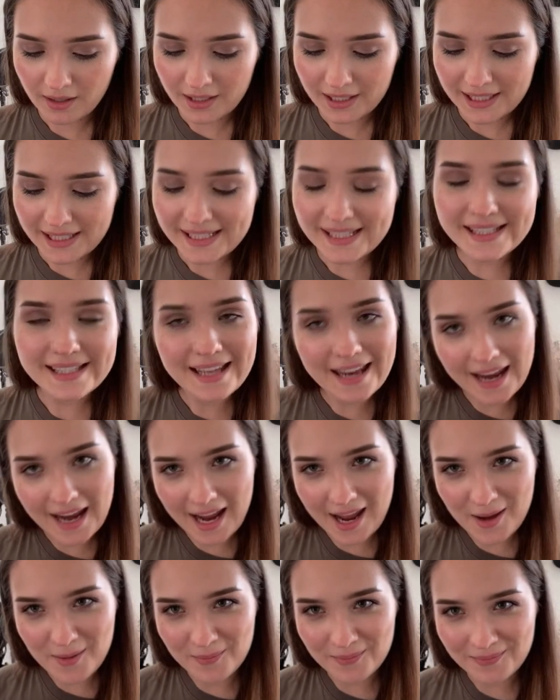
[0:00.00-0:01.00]

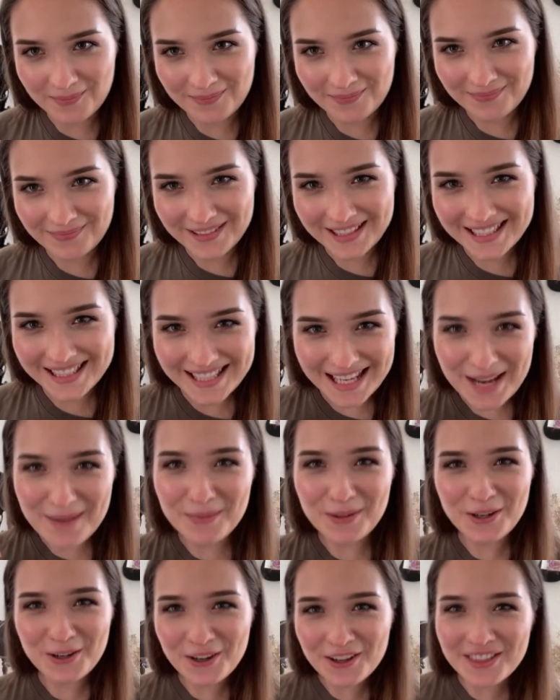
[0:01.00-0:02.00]
Sam. Sam,
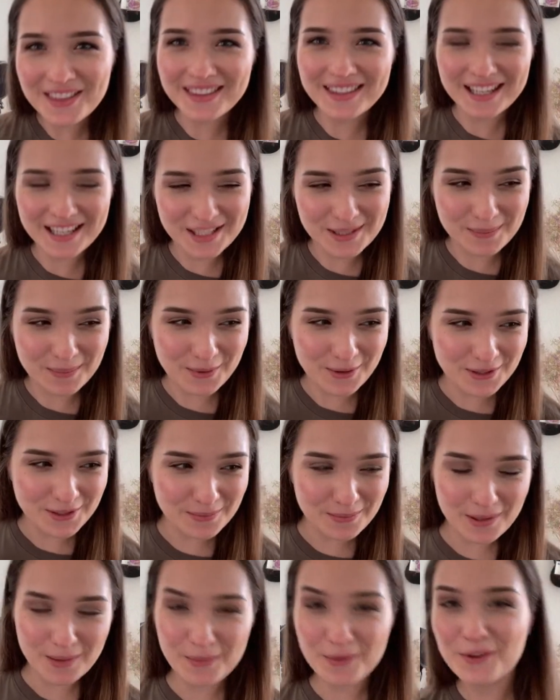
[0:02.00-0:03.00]
you're the next
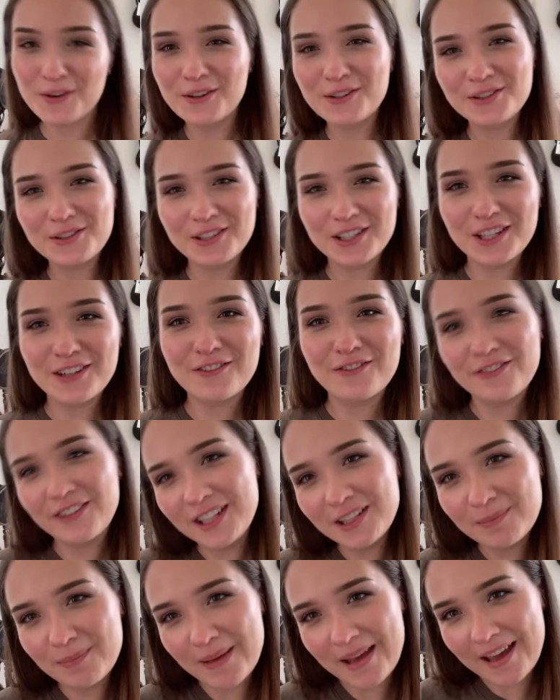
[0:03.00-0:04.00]
person I'm going to give
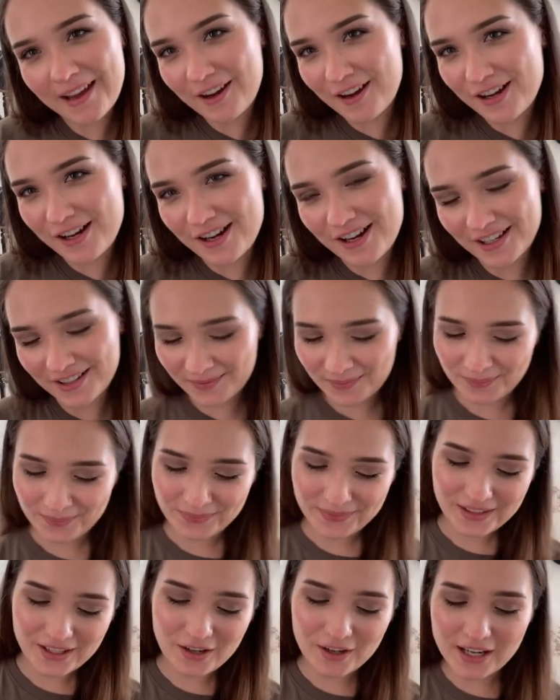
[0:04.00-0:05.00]
feedback on.
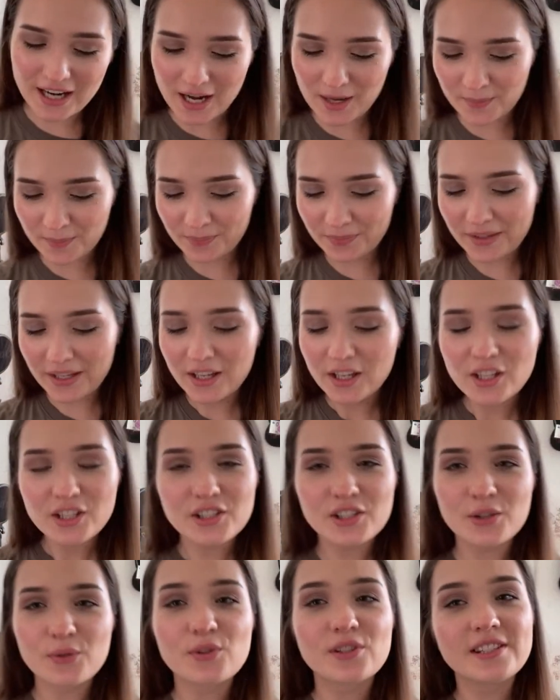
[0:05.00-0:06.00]
Okay,
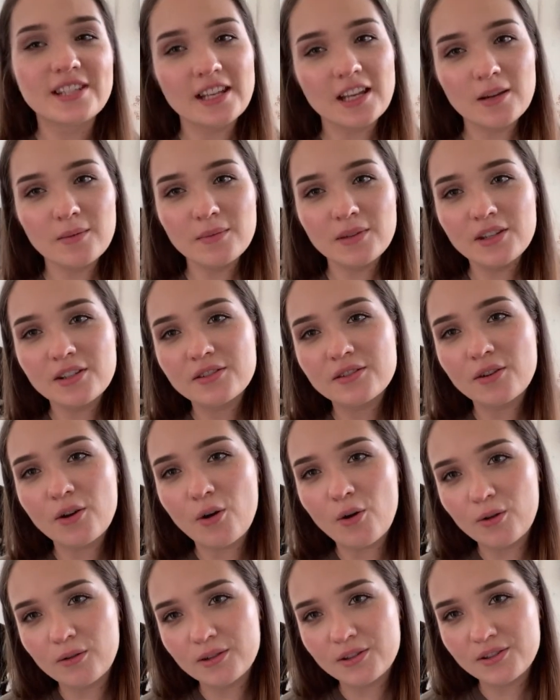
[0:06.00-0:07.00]
so Sam is
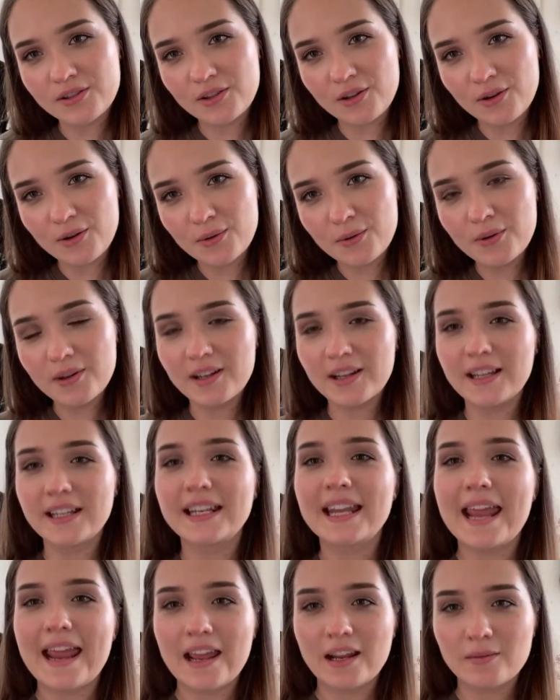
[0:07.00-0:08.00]
also an
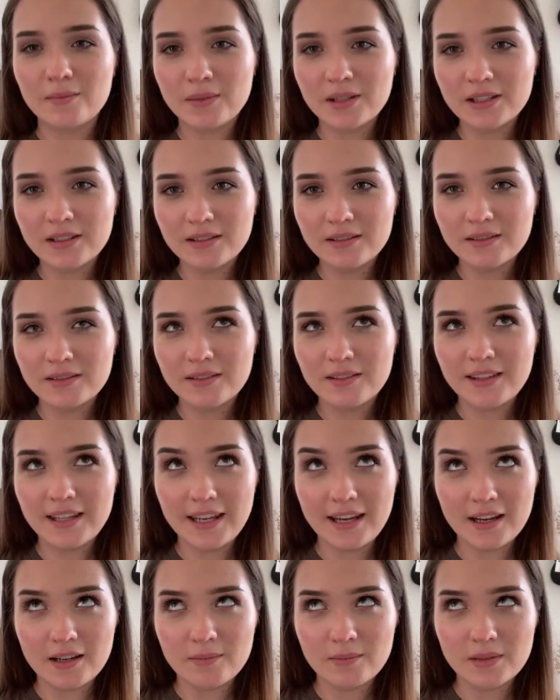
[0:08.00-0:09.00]
admin,
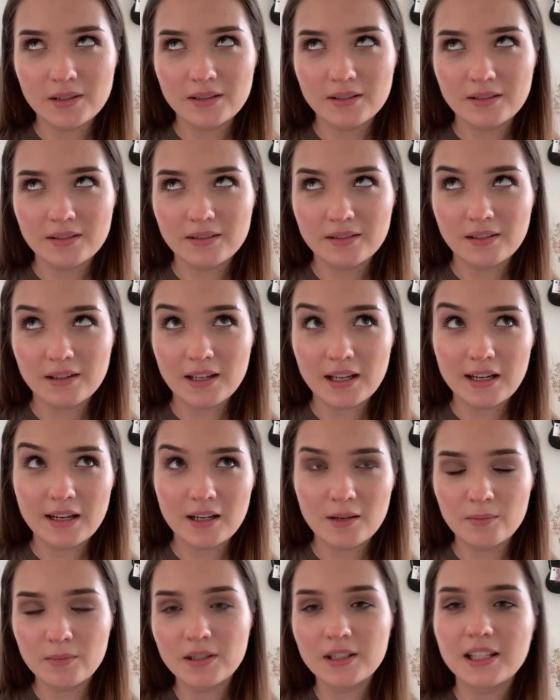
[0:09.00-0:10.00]
an
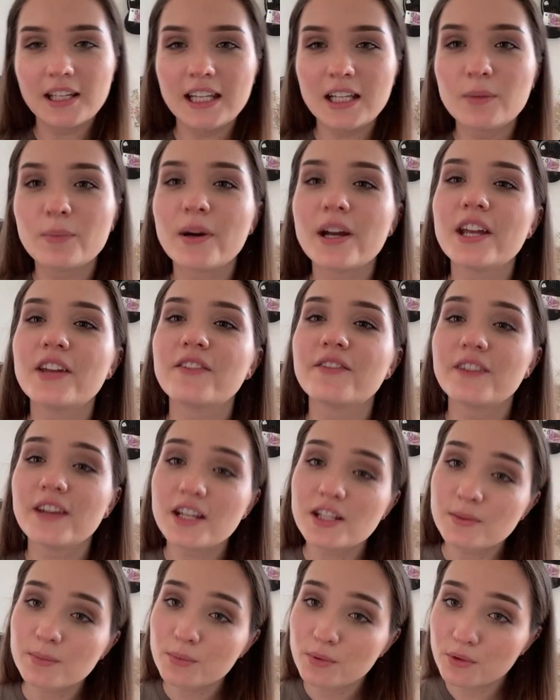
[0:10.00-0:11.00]
admin in my
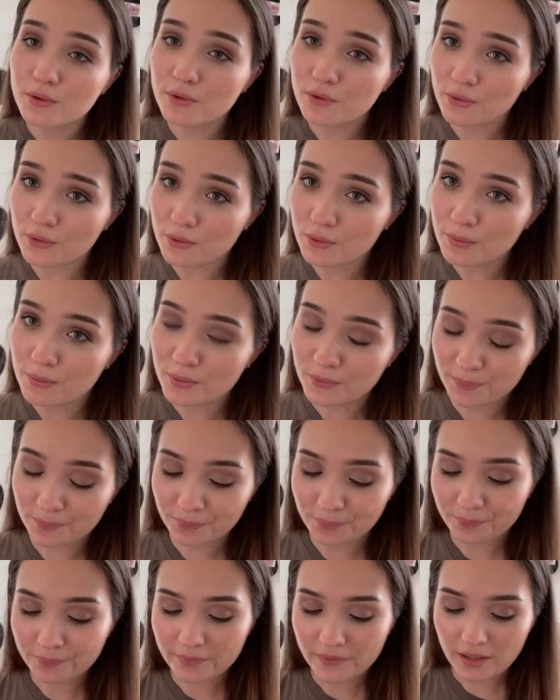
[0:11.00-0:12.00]
Facebook group,
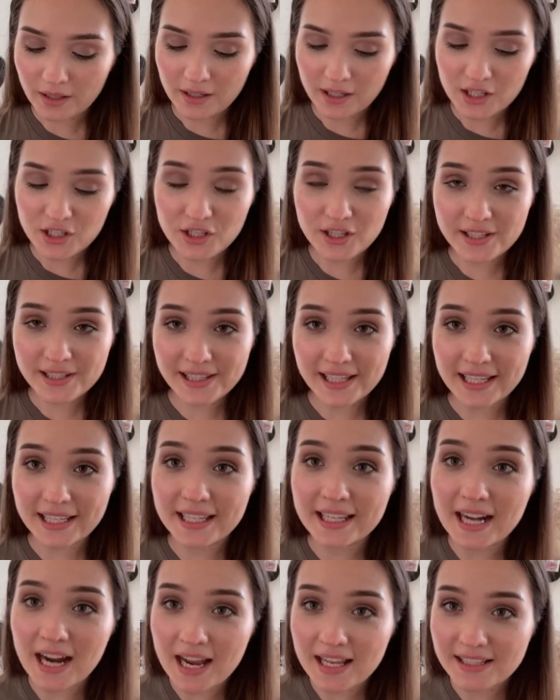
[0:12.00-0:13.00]
just like
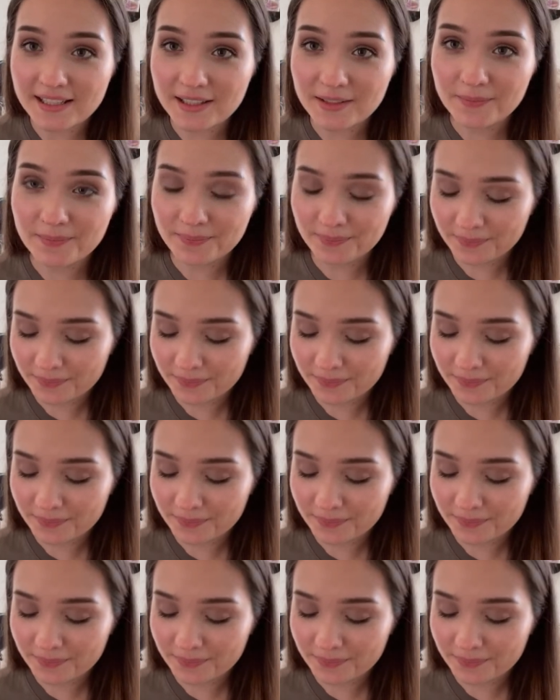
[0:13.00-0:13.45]
Radi.